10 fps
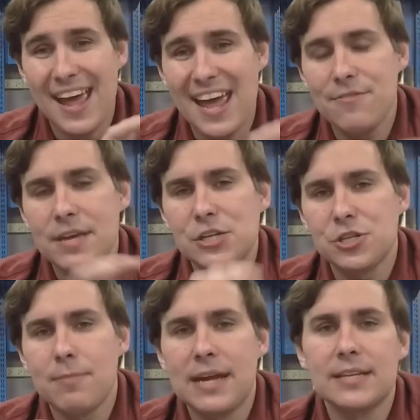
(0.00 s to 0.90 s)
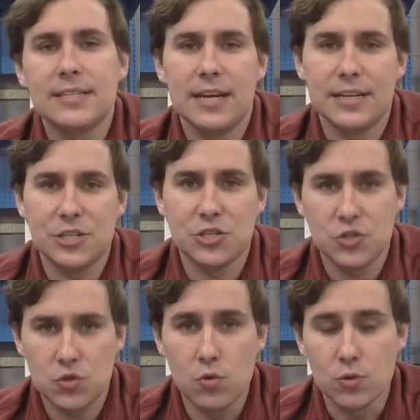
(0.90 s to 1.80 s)
aviation maintenance technician
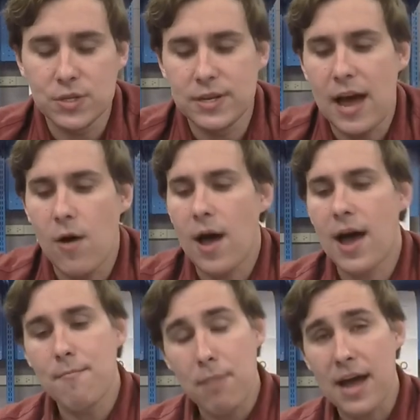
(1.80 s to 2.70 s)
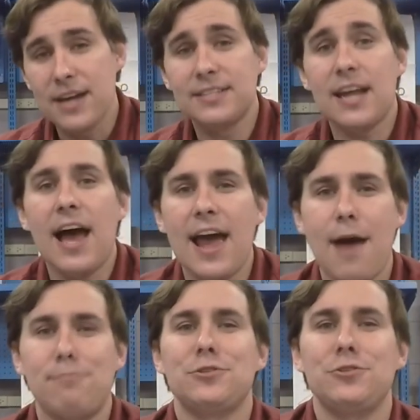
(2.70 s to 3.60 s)
schools. Now, I'm biased. I
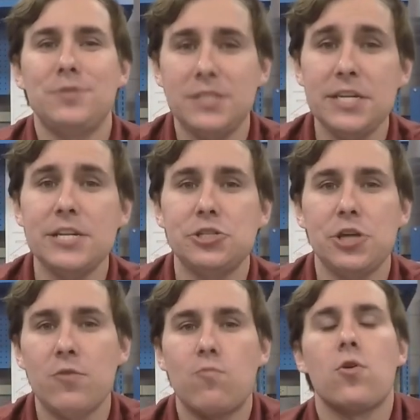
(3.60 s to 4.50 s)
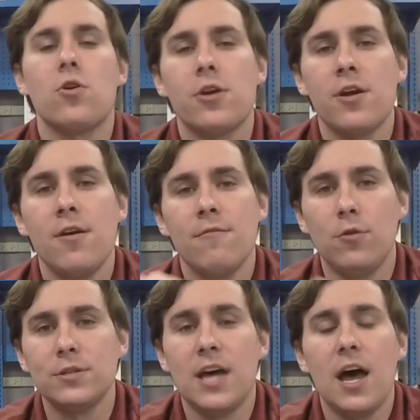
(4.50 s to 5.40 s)
happen to teach and work
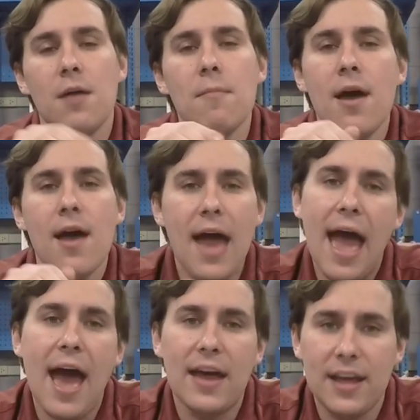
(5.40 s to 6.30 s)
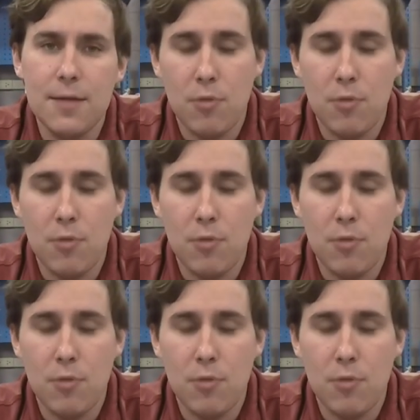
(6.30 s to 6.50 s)
full-time at a